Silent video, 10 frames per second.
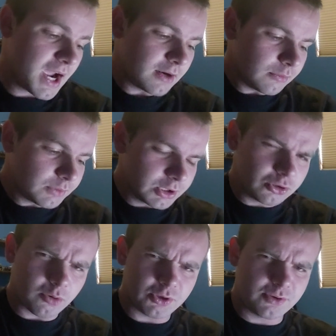I don't really
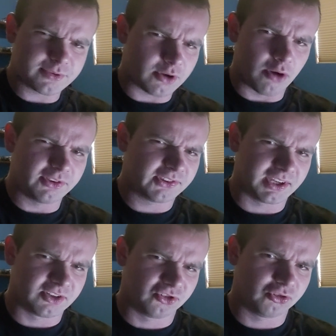know what you would call this
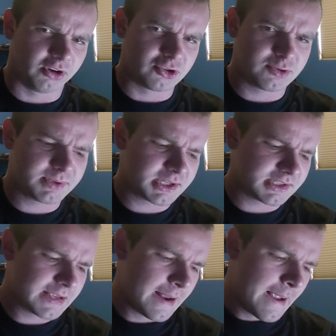kind of stretch because